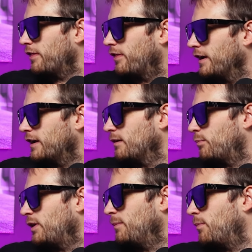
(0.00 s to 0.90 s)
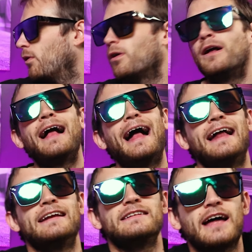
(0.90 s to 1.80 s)
thinking people
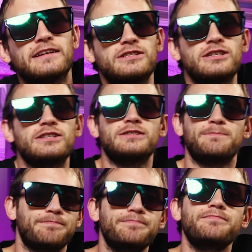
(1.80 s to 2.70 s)
and it, that's just